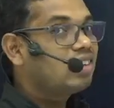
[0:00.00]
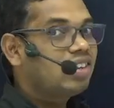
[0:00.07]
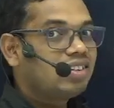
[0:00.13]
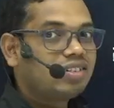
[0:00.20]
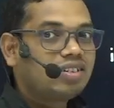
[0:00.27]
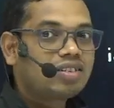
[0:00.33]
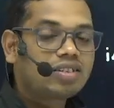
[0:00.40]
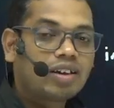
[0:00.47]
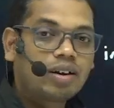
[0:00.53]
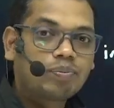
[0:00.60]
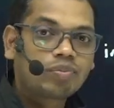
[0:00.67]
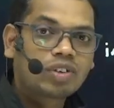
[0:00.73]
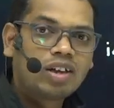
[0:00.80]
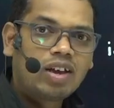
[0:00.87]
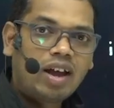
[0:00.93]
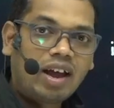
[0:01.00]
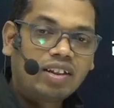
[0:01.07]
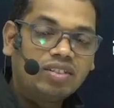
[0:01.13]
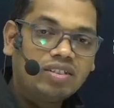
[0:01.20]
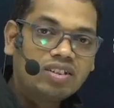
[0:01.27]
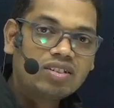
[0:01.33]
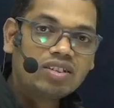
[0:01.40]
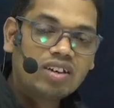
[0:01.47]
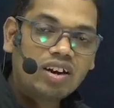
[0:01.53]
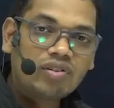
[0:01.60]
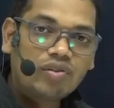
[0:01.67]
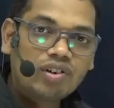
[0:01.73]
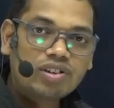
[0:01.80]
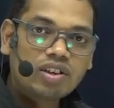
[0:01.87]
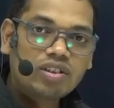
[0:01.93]
in this cell. And this
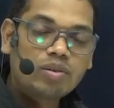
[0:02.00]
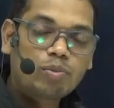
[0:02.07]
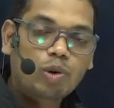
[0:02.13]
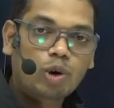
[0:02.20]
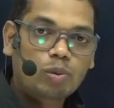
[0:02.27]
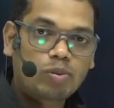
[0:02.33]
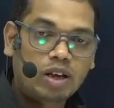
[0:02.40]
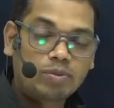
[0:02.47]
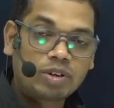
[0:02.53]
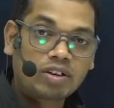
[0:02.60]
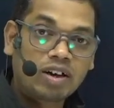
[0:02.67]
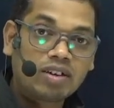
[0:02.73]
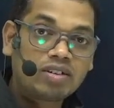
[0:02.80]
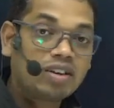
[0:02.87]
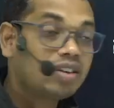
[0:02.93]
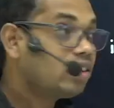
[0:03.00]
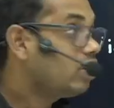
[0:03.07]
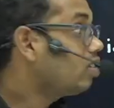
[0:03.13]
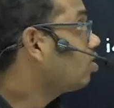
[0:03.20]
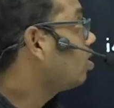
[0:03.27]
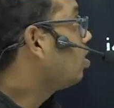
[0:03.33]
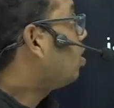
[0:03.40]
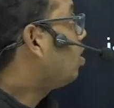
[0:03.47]
increase in the protoplasmic content is